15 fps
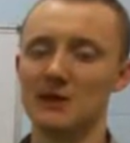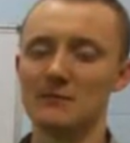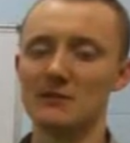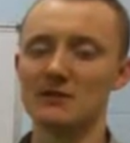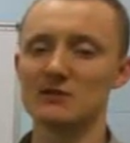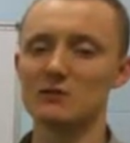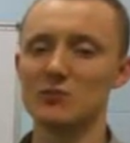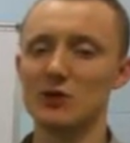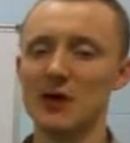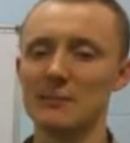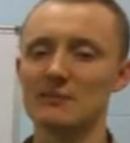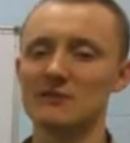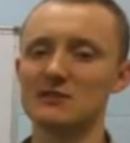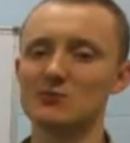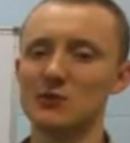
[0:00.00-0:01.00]
Because what
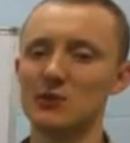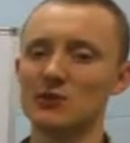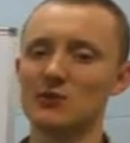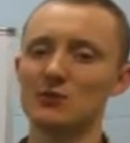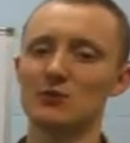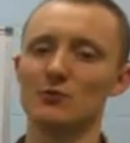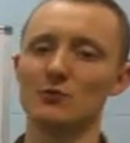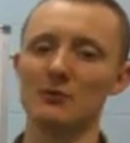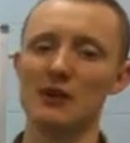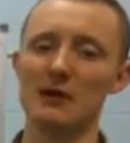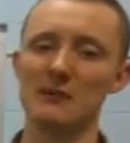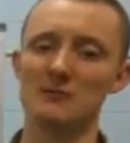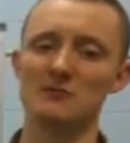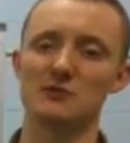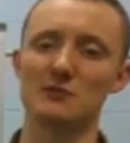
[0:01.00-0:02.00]
happens when you
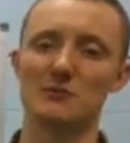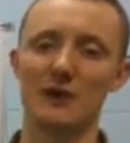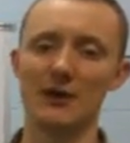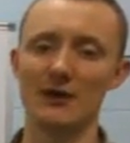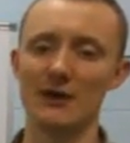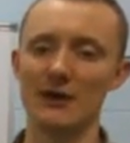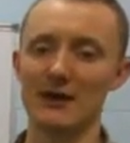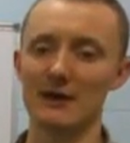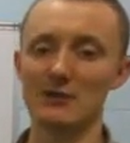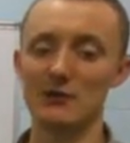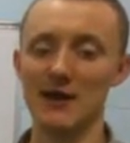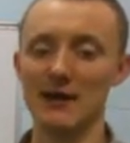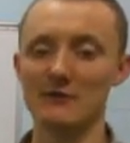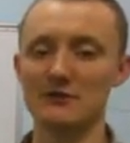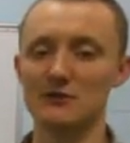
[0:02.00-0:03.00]
come up to a barrier and you
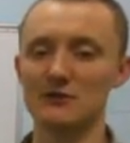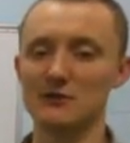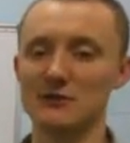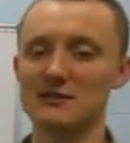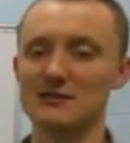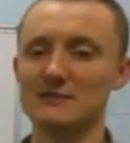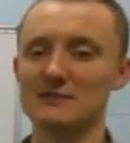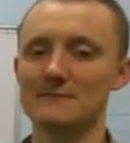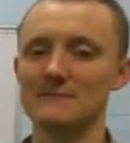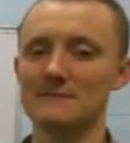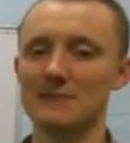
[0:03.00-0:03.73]
haven't addressed it